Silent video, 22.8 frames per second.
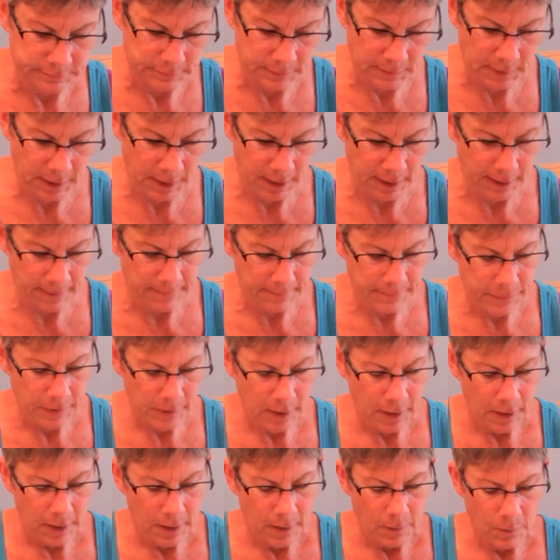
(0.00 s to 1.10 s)
Okay,
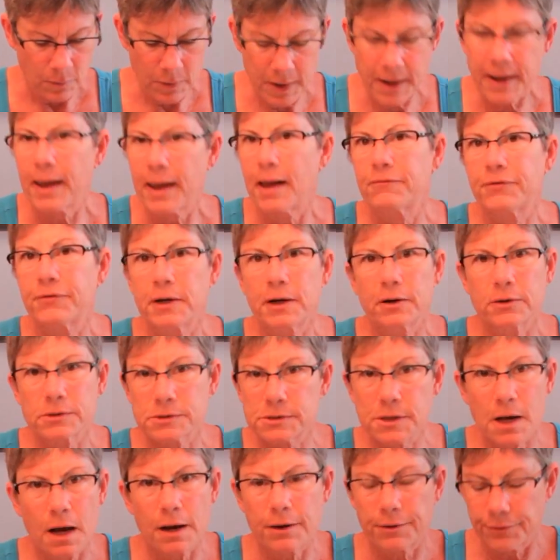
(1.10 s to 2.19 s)
what I have here is
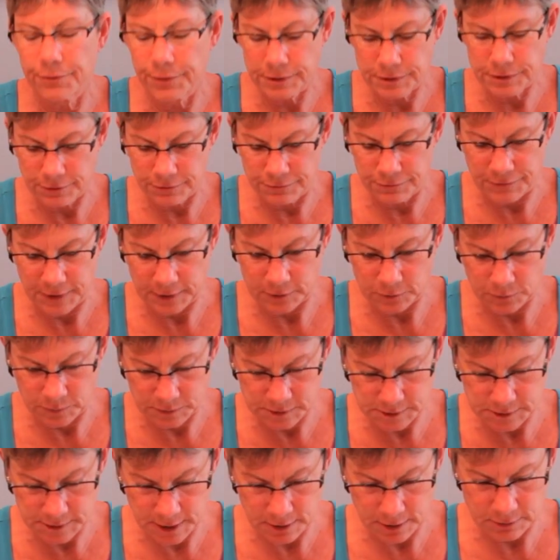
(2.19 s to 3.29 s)
not going to affect
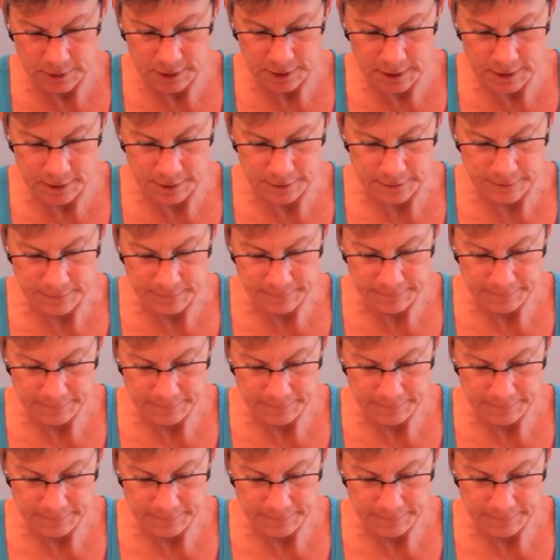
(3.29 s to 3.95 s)
what's down here.